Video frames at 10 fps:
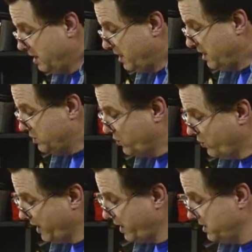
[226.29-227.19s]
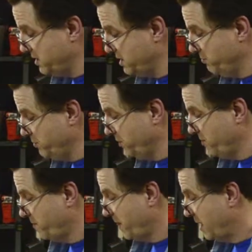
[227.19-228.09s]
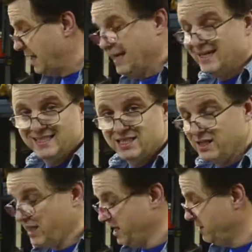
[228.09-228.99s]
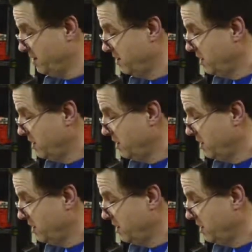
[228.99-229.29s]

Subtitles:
It's quick, it's simple, and it's clean.